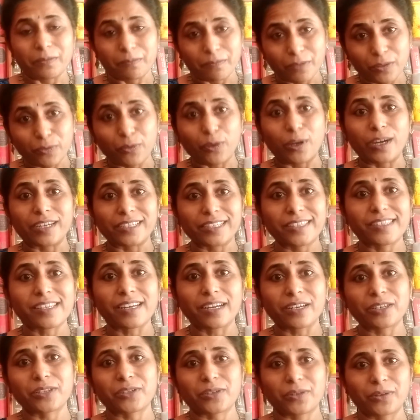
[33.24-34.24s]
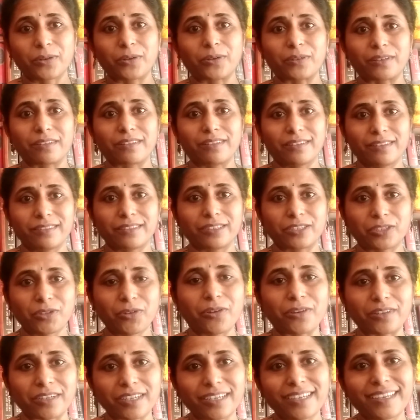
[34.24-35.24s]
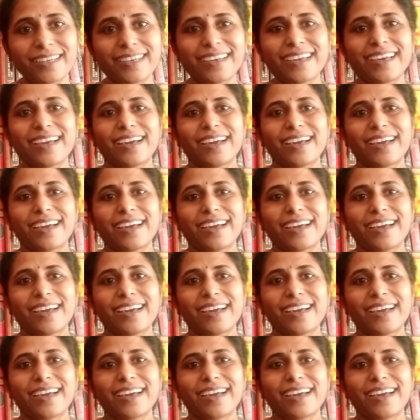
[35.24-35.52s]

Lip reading: Before I start on the talk,